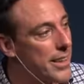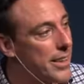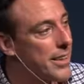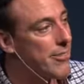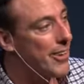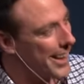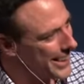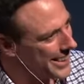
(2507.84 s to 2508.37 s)

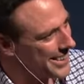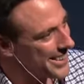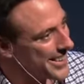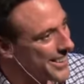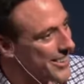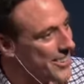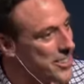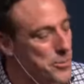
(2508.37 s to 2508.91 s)
Right?
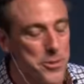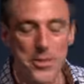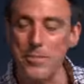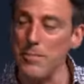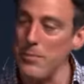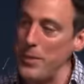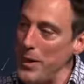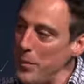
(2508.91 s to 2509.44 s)
You know, you're supposed to
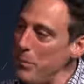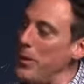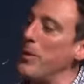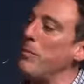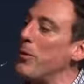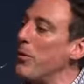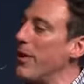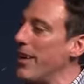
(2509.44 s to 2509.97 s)
meet
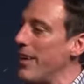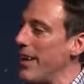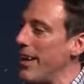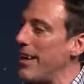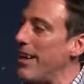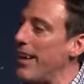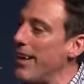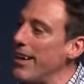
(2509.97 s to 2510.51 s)
people where they
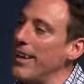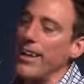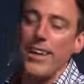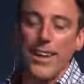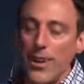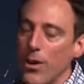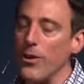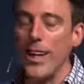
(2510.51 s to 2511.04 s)
are.
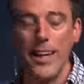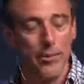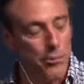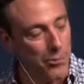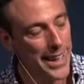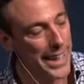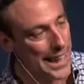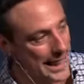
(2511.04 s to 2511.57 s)
Okay,
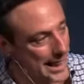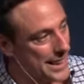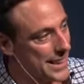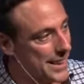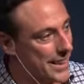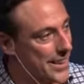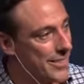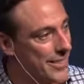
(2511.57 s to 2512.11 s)
fine.
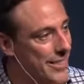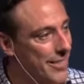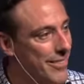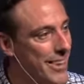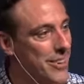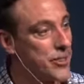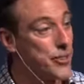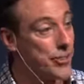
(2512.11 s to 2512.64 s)
You know what I
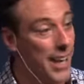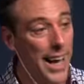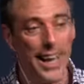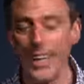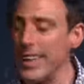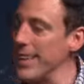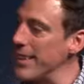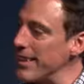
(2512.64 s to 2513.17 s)
mean? I'll try.
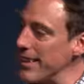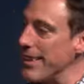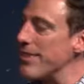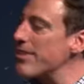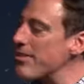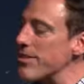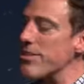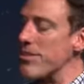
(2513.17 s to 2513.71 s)
And then
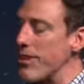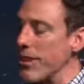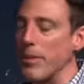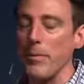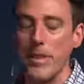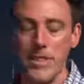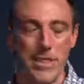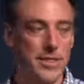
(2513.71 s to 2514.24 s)
let's just talk
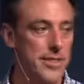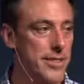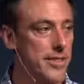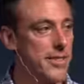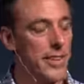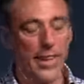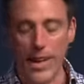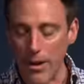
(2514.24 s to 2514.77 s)
about Jesus.
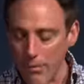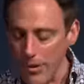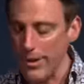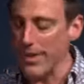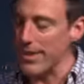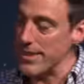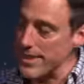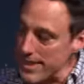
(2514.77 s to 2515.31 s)
Like
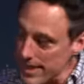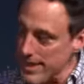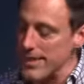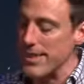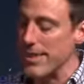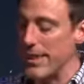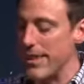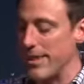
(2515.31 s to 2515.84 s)
everything just
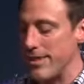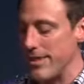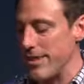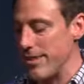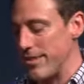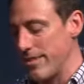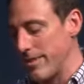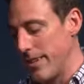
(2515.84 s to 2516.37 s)
needs to get to
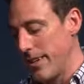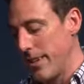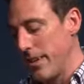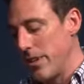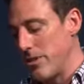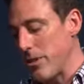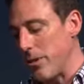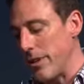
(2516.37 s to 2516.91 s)
Jesus.
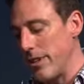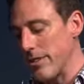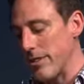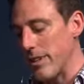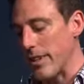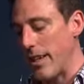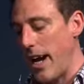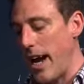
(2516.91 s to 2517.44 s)
So here's the
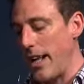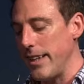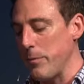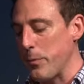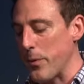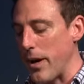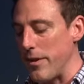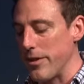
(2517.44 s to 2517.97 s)
thing. They had the
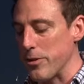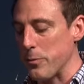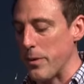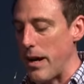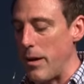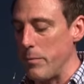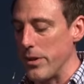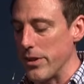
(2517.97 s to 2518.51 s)
pro this
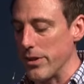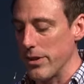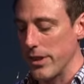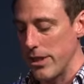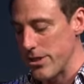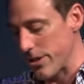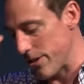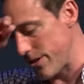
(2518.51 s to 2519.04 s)
problem in the
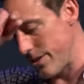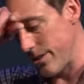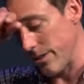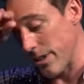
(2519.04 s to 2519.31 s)
early church too.